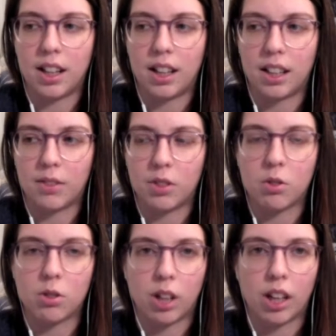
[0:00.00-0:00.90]
gives you
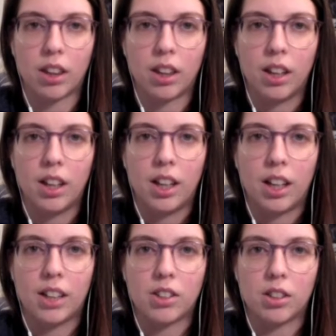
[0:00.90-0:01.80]
strength.
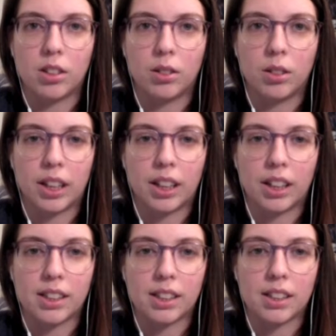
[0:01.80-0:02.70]
And so I think
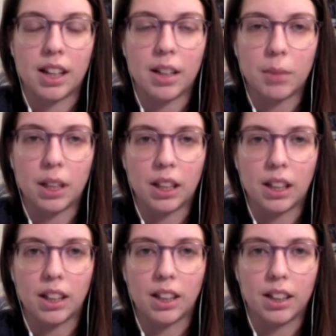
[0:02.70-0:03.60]
it's a
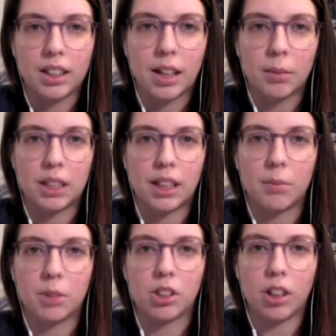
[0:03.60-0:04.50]
timely
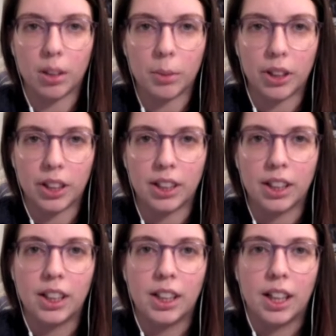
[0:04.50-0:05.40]
time to talk about it.
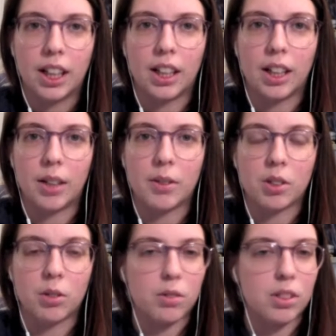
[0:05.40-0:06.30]

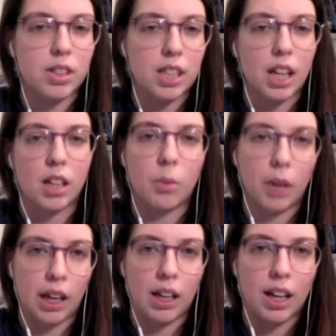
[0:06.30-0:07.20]
So take it
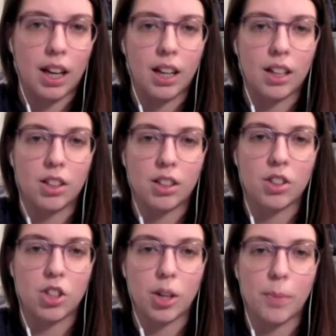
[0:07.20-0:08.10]
away,
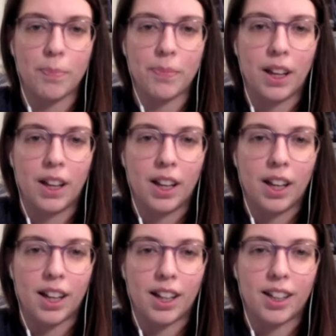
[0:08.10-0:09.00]
Jim.
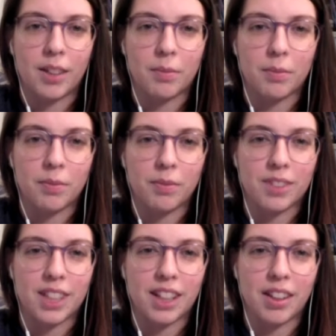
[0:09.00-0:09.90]

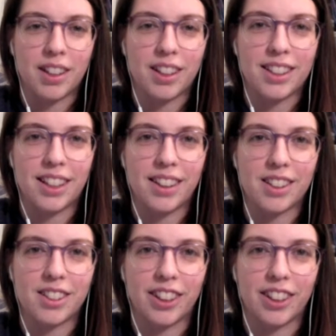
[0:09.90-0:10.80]
Tell the
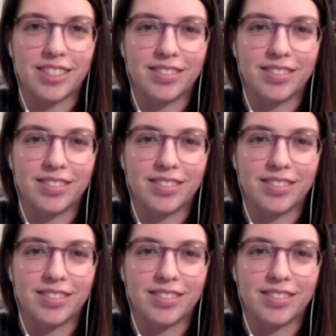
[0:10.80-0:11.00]
story.